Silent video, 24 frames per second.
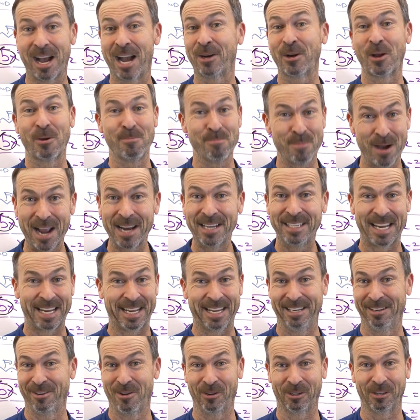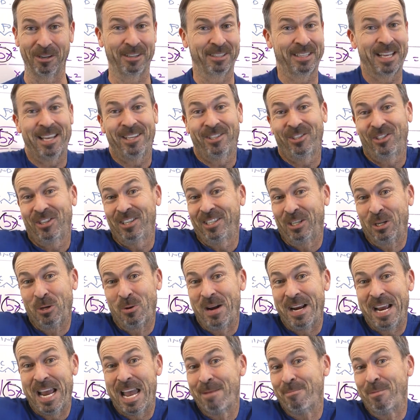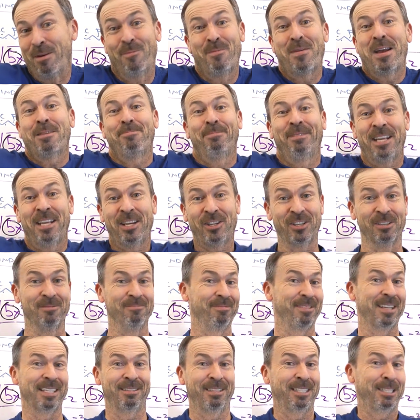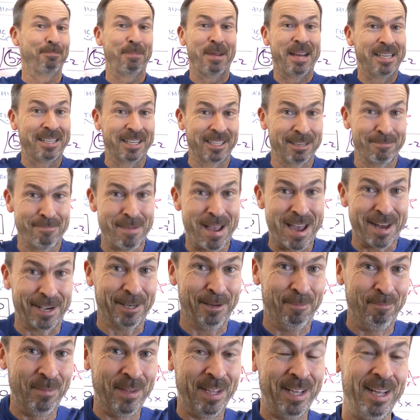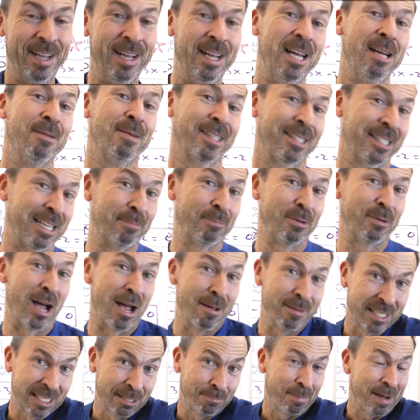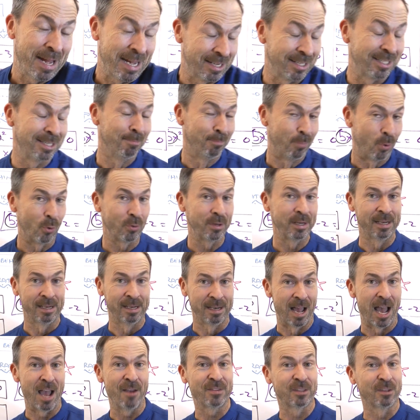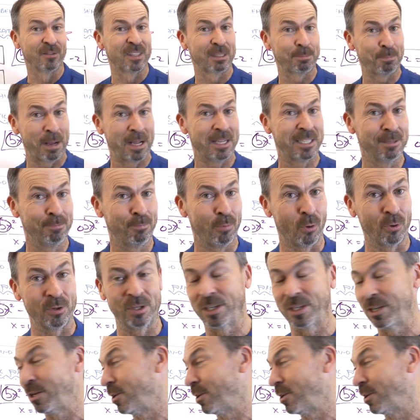I don't mind taking longer, because that's just who I am. I'm a mathematician. Speed doesn't matter. But sometimes speed is important in life, so if speed's important to